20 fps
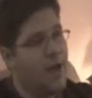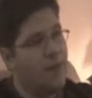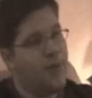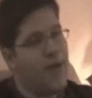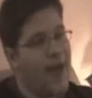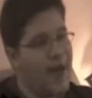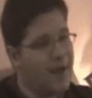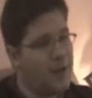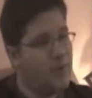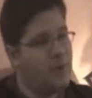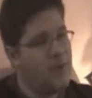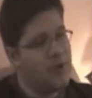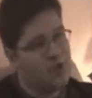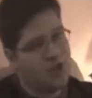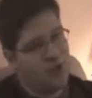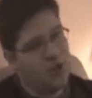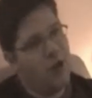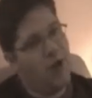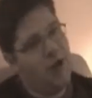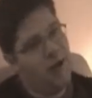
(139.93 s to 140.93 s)
and that can be
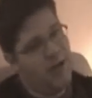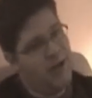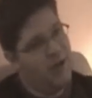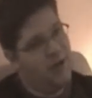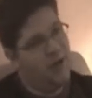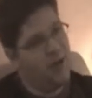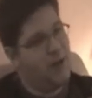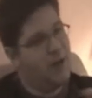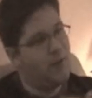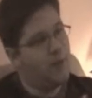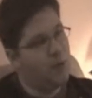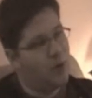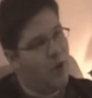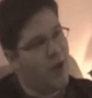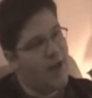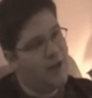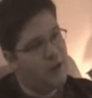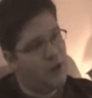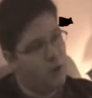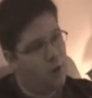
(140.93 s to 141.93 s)
studied and then
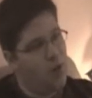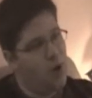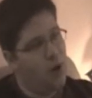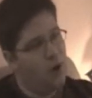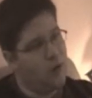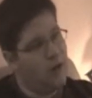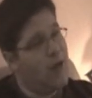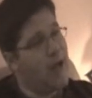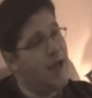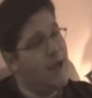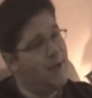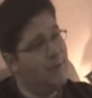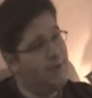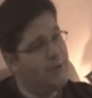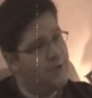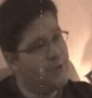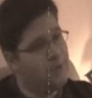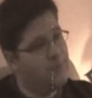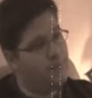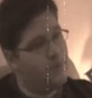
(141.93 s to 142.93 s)
applied to our
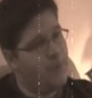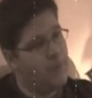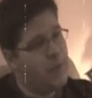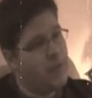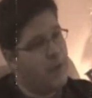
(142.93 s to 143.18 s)
lives.